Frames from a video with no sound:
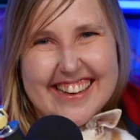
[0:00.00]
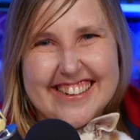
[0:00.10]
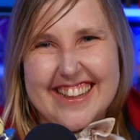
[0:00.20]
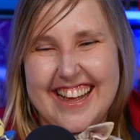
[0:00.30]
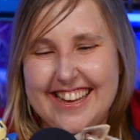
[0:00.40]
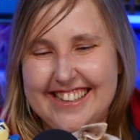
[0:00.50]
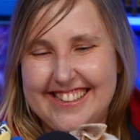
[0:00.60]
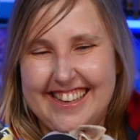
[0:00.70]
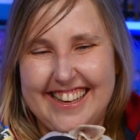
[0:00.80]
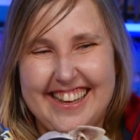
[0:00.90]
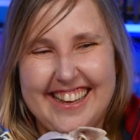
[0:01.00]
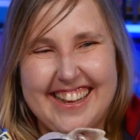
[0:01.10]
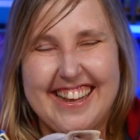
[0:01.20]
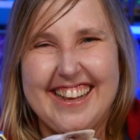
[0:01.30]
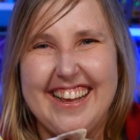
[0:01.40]
She likes it.
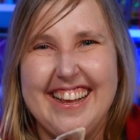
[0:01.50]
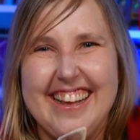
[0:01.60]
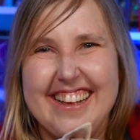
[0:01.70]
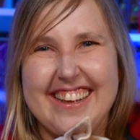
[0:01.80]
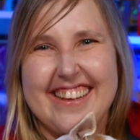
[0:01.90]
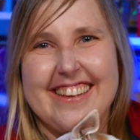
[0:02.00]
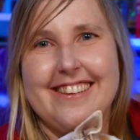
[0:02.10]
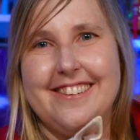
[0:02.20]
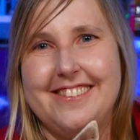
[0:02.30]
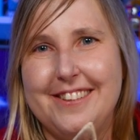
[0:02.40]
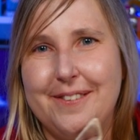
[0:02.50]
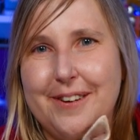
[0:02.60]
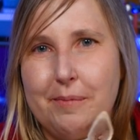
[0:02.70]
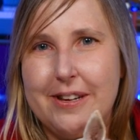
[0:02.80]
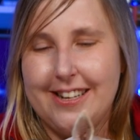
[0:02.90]
So see what
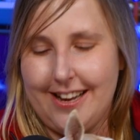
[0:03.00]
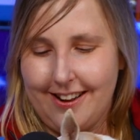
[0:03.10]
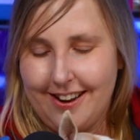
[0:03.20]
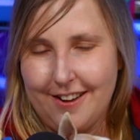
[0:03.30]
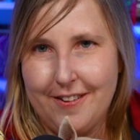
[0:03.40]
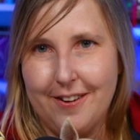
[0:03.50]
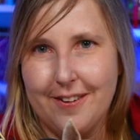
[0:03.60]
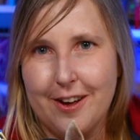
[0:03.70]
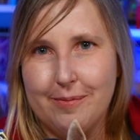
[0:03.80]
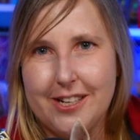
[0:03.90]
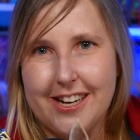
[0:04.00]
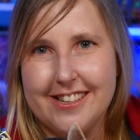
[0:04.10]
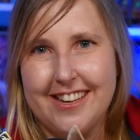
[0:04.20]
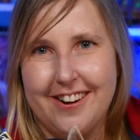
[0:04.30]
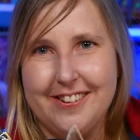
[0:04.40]
you're missing out on if you don't come check
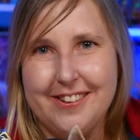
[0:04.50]
us out on